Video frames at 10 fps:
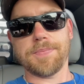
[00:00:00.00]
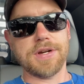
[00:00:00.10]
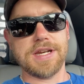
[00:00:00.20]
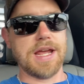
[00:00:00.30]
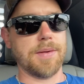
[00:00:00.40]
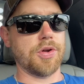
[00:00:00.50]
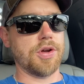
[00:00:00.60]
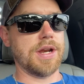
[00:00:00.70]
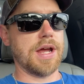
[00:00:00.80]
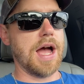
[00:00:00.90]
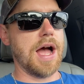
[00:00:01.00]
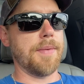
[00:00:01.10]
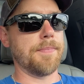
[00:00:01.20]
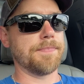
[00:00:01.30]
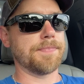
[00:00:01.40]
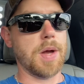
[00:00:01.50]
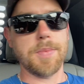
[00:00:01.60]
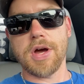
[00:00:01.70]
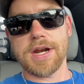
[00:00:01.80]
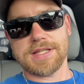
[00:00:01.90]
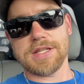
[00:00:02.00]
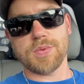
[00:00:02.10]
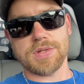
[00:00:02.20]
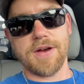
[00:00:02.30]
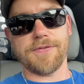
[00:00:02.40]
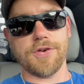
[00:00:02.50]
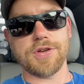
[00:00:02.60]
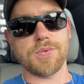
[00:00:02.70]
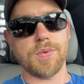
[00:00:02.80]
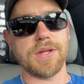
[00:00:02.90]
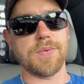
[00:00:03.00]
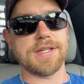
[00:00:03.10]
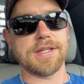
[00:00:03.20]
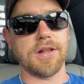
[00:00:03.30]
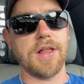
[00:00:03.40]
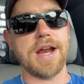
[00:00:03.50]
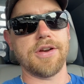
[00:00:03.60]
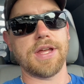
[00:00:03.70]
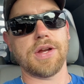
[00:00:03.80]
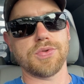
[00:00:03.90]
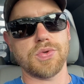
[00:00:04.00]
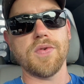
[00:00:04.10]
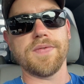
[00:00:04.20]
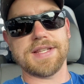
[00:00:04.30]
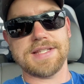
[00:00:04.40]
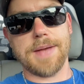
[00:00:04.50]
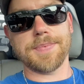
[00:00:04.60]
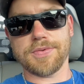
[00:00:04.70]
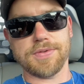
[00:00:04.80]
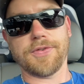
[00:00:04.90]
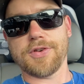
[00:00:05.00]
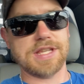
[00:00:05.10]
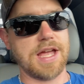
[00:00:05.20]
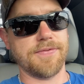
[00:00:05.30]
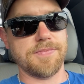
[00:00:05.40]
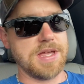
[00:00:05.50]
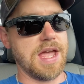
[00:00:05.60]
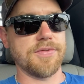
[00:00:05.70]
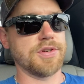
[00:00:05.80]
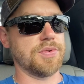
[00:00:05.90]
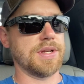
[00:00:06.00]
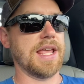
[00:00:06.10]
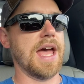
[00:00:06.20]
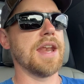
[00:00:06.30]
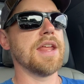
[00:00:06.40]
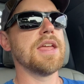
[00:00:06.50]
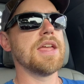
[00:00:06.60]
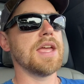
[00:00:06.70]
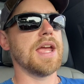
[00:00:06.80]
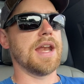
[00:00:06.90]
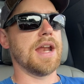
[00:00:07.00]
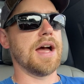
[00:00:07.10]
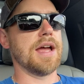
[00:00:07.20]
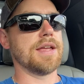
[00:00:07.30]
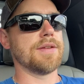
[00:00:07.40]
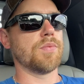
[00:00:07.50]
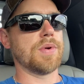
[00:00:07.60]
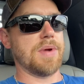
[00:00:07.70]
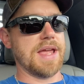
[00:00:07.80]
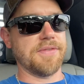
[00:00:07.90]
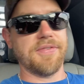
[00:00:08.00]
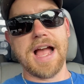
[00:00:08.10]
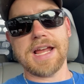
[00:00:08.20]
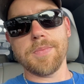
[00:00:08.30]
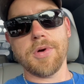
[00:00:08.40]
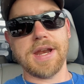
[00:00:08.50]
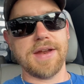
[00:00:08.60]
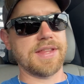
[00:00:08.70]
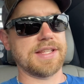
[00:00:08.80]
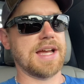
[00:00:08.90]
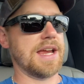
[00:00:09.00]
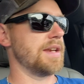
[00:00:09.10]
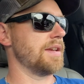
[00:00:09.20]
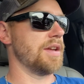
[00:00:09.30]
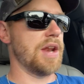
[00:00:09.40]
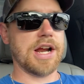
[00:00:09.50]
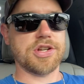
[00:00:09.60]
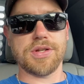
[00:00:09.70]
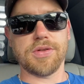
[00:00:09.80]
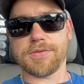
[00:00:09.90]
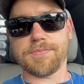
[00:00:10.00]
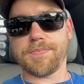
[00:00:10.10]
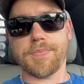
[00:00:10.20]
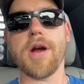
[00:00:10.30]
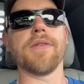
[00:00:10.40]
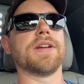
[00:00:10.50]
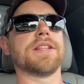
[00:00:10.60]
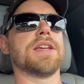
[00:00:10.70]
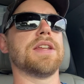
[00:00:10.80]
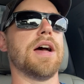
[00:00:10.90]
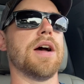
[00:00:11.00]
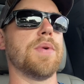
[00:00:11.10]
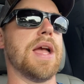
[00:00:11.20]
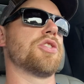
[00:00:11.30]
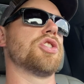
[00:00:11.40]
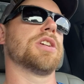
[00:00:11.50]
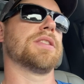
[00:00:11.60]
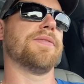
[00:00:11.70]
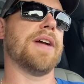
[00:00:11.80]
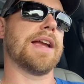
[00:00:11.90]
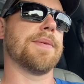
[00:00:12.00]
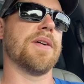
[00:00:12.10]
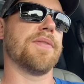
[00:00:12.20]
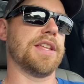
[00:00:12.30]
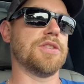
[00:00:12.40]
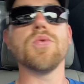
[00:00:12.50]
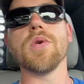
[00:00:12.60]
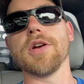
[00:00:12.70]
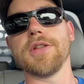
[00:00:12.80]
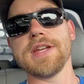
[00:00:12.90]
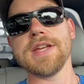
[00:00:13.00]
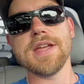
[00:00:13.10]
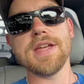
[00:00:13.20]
pretty damn good um, I'll be honest, this was our first one that we did the liner that goes over the steps. So it was the first time for me ever doing that. And uh, when we had the vacuum on, everything tight, it actually looked perfect. And uh, we actually shut the vacuum off, I think, too early.